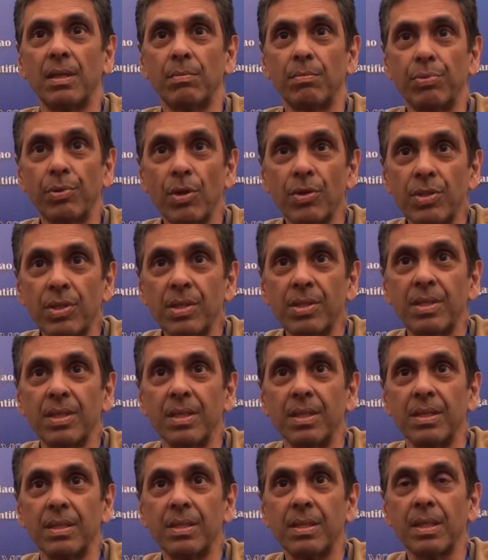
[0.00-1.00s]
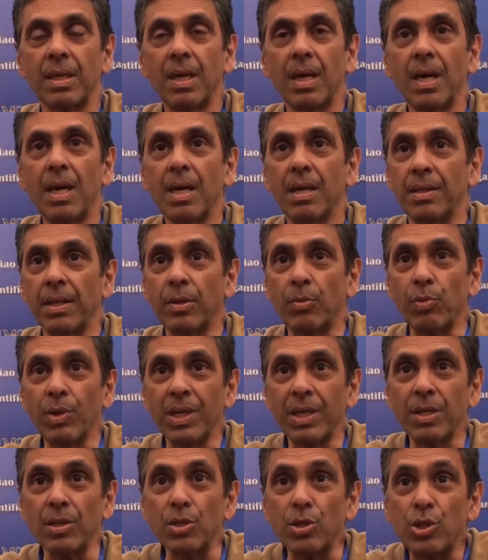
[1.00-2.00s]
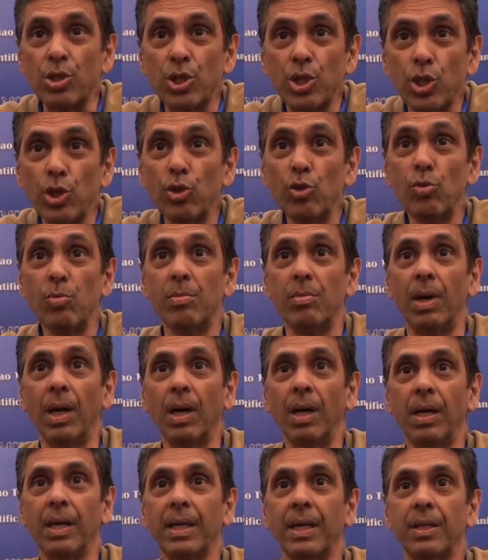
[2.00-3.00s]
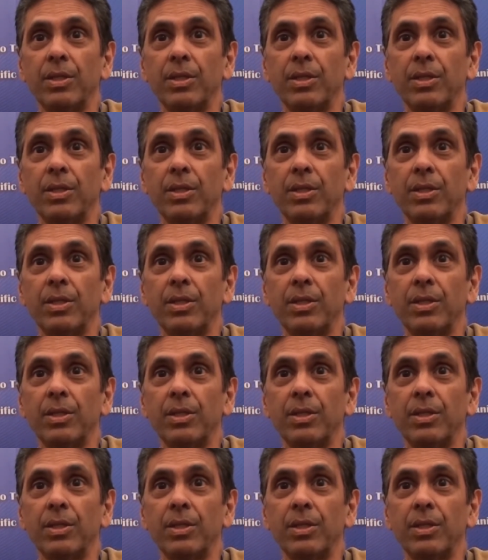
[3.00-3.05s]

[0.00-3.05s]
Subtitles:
and processes that we consume